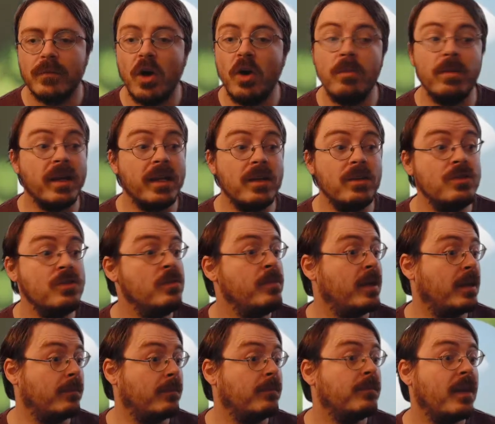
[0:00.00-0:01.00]
oh, but I can zoom
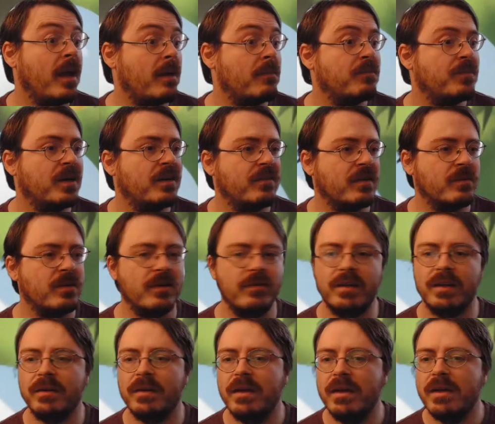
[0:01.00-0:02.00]
in. That perfect,
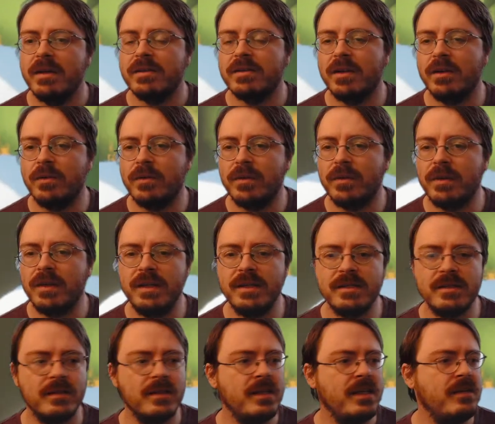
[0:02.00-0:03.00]
perfect. So
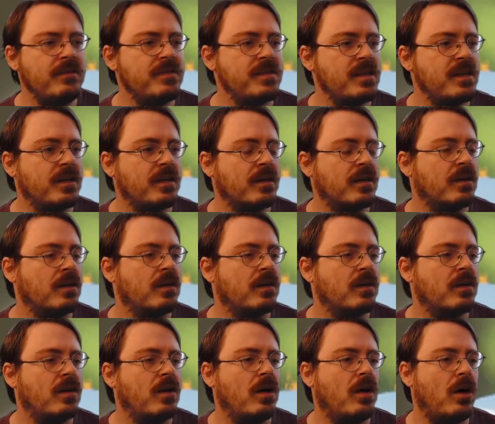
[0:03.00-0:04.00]
these leaves here
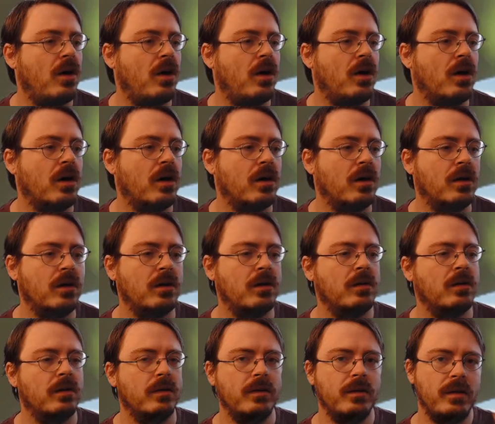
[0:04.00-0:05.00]

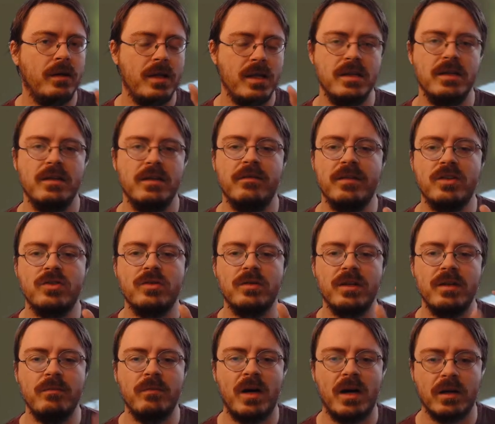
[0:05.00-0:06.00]
are
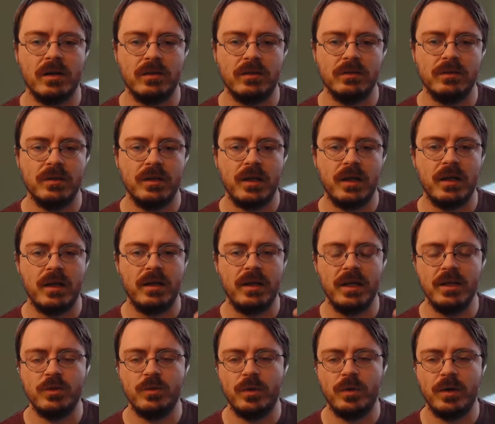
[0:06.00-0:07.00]
individually modeled, and
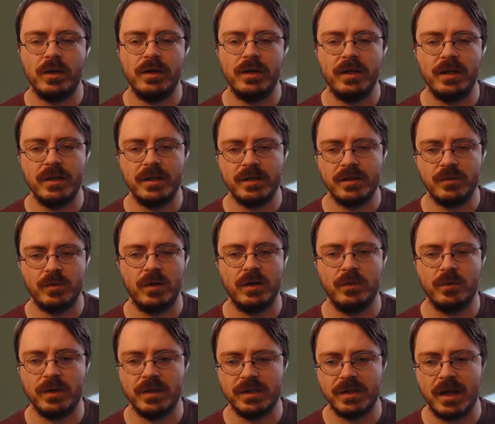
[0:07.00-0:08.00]
each one is
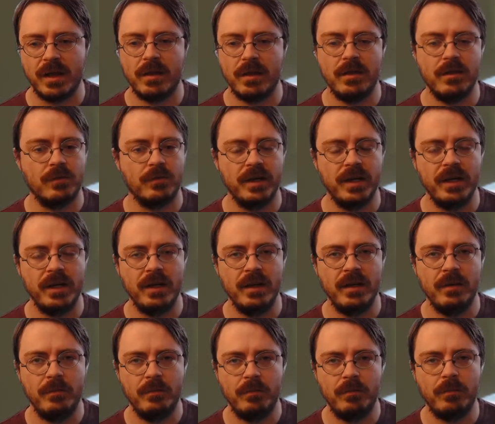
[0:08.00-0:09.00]
what is that?
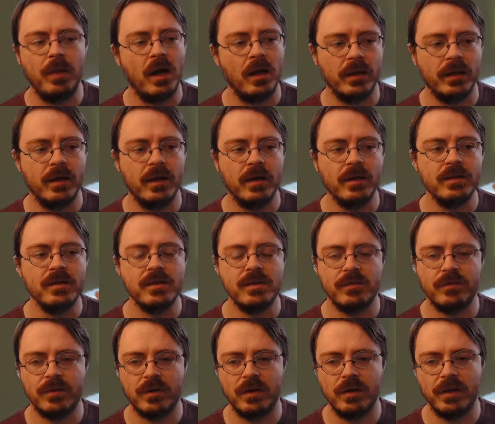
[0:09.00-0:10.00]
3 polygons
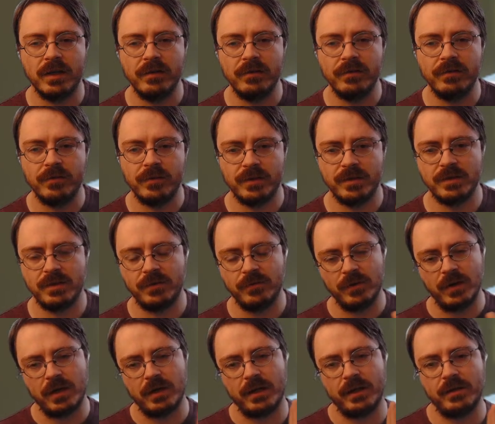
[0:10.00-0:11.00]
for a leaf. So you've
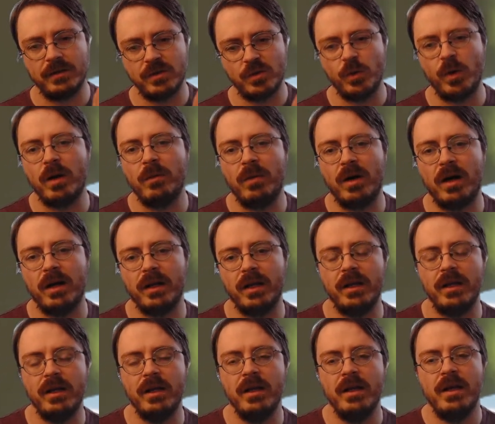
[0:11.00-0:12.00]
got like the square
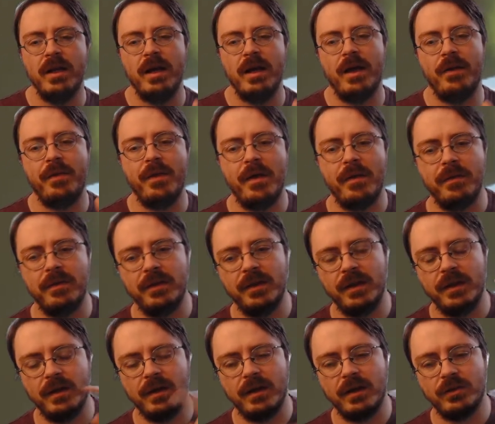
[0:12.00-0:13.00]
body and then
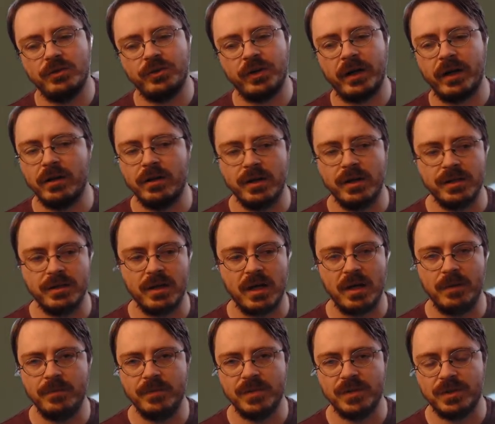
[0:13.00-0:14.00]
the triangle on
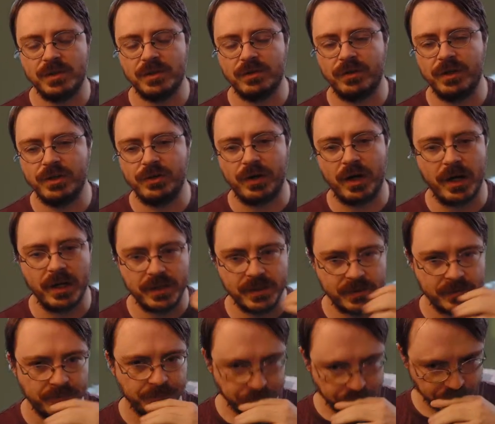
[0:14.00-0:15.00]
top. So it's 3
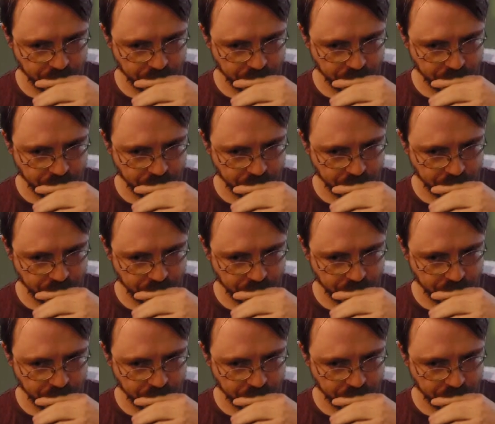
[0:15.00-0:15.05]
tries.